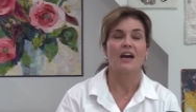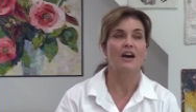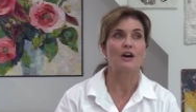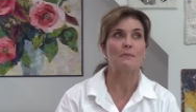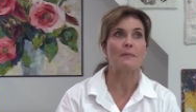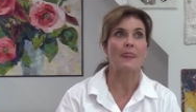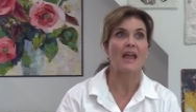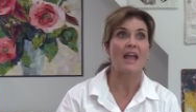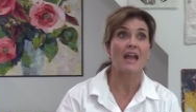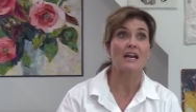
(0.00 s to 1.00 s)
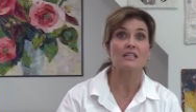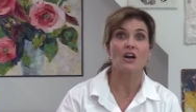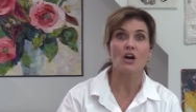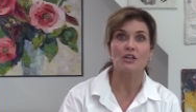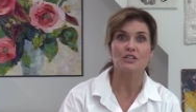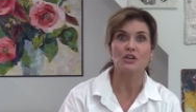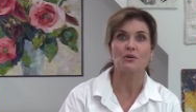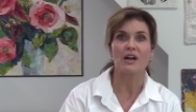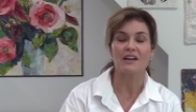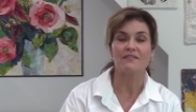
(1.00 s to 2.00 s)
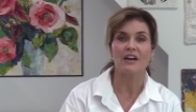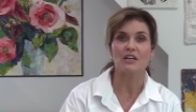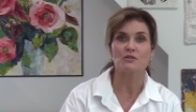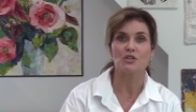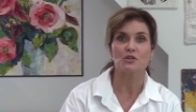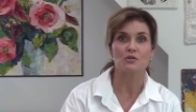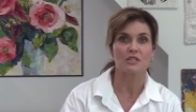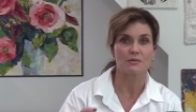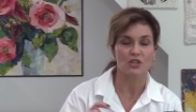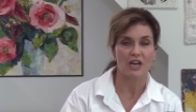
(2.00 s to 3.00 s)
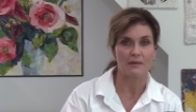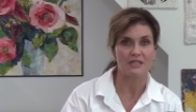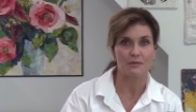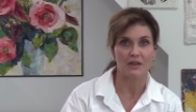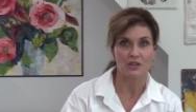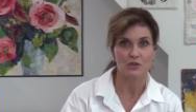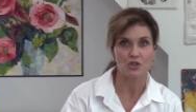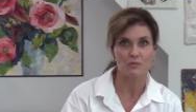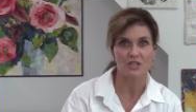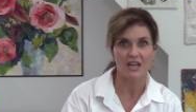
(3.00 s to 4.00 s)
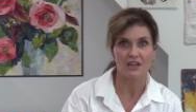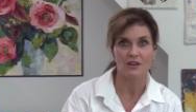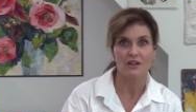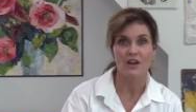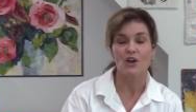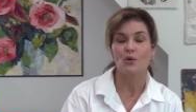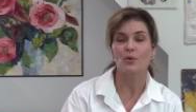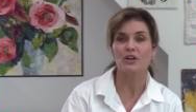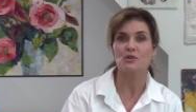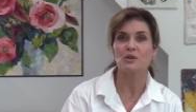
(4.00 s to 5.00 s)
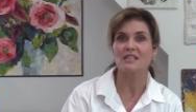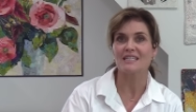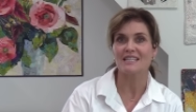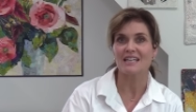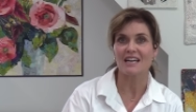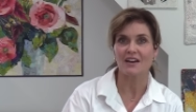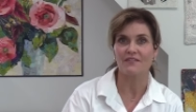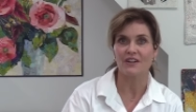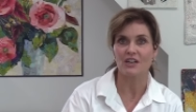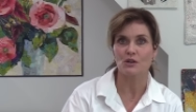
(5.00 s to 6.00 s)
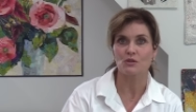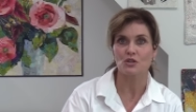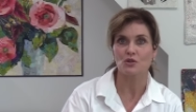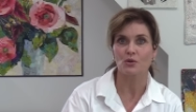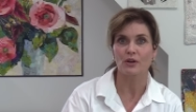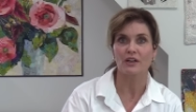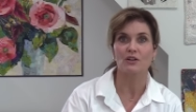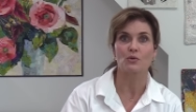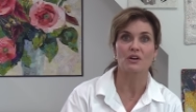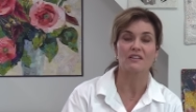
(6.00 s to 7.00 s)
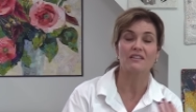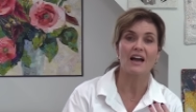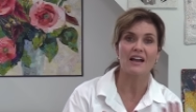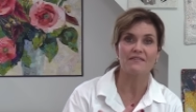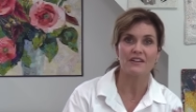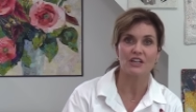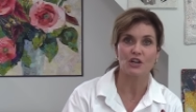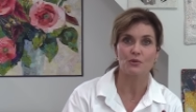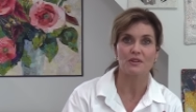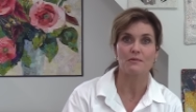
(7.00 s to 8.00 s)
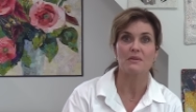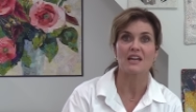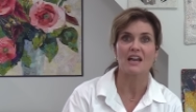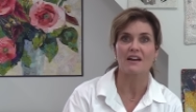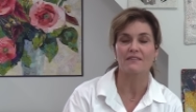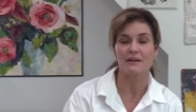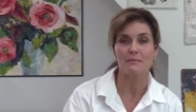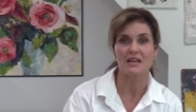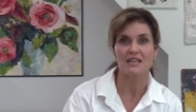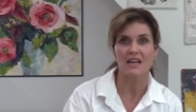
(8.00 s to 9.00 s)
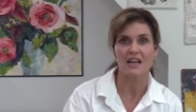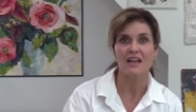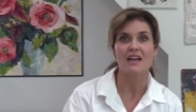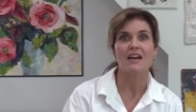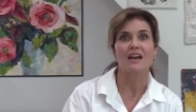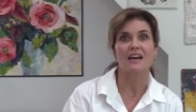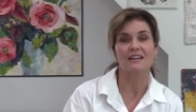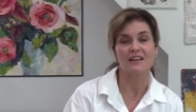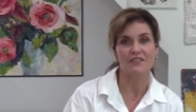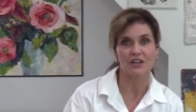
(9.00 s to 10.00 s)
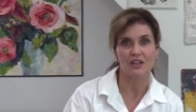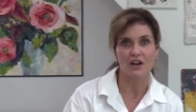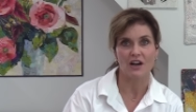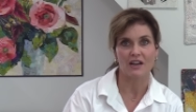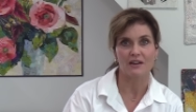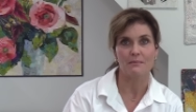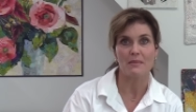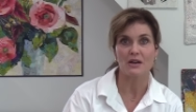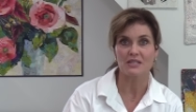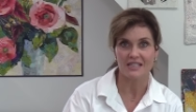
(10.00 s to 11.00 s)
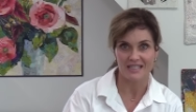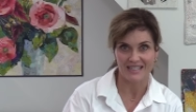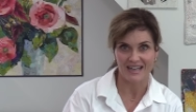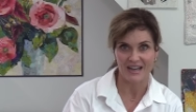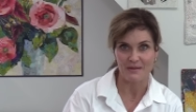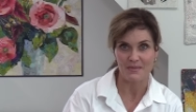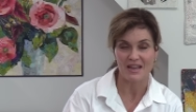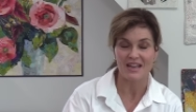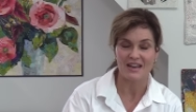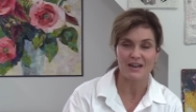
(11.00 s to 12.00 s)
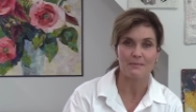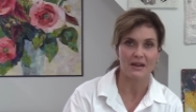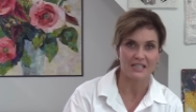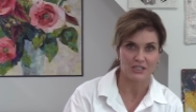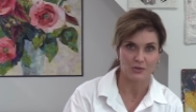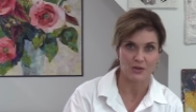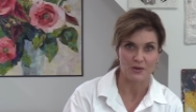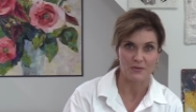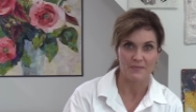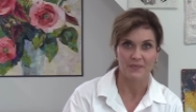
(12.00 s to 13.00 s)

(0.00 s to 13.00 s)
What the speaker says: And also, I invite you to subscribe to my YouTube channel, where you can see a video tutorial or a live video with me every Monday at 11 o'clock Mountain Time in my studio.